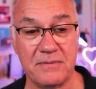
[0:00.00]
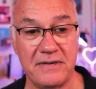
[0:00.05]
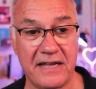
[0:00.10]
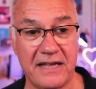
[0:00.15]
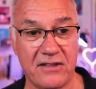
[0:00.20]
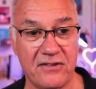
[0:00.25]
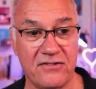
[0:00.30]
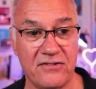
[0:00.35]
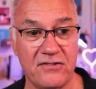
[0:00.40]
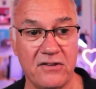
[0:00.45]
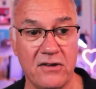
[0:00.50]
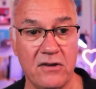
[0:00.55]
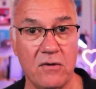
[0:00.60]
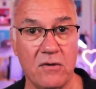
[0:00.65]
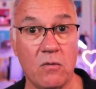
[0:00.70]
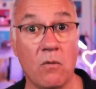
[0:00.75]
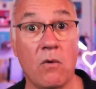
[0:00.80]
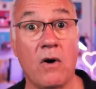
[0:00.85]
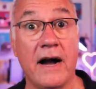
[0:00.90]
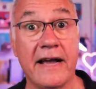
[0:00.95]
Tell us
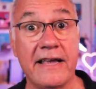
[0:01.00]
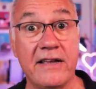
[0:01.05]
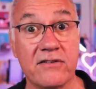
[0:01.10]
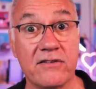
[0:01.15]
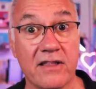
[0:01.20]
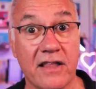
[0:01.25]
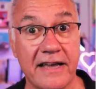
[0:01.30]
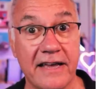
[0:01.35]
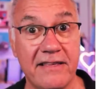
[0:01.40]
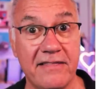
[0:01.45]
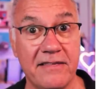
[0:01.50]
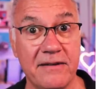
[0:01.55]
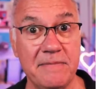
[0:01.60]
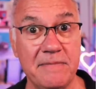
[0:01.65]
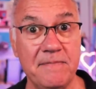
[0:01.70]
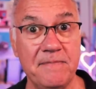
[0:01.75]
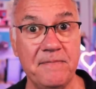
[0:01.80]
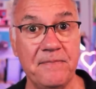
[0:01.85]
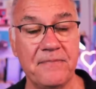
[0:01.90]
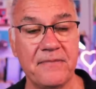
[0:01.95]
why you'd like
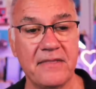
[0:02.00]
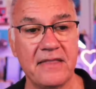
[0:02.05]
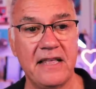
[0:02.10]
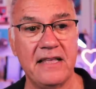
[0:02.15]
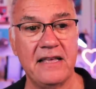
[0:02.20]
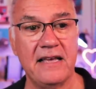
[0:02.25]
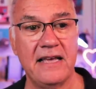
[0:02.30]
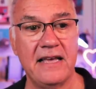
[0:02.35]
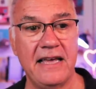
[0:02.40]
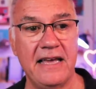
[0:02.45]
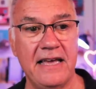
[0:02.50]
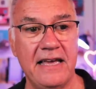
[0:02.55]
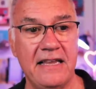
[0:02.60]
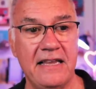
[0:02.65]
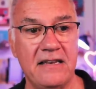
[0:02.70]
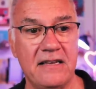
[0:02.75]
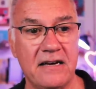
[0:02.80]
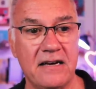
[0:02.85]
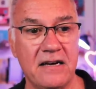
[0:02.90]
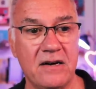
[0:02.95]
them,
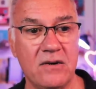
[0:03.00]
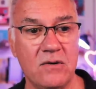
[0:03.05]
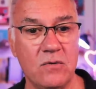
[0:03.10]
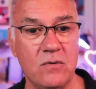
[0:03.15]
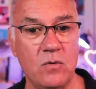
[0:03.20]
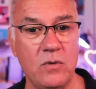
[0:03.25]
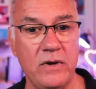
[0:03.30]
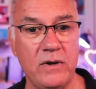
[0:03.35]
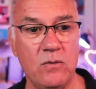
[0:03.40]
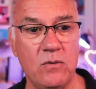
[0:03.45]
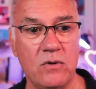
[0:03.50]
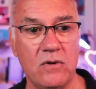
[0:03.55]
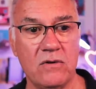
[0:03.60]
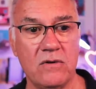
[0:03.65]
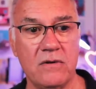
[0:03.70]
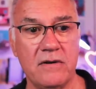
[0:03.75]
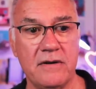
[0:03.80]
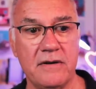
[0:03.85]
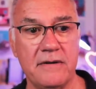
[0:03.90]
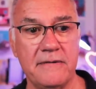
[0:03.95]
and uh, we
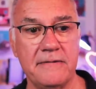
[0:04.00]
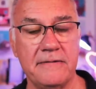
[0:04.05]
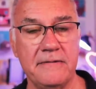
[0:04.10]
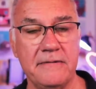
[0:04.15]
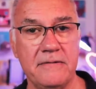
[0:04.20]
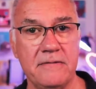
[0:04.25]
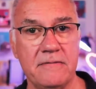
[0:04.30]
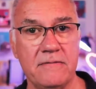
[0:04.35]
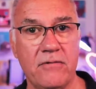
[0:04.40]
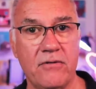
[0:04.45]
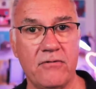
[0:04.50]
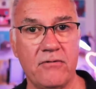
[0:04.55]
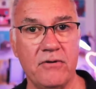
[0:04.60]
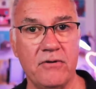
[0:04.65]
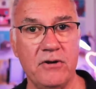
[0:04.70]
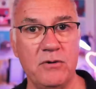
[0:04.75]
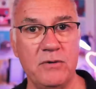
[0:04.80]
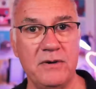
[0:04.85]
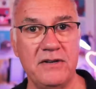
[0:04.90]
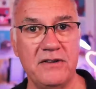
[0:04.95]
will throw
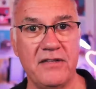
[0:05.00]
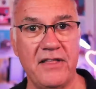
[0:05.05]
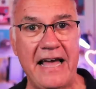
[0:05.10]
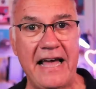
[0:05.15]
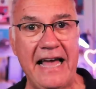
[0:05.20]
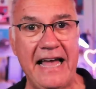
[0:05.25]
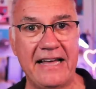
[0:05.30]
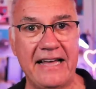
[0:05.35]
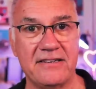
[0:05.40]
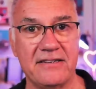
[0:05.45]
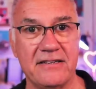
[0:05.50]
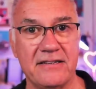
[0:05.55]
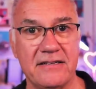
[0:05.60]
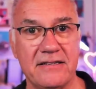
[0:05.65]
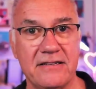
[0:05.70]
you into the hat.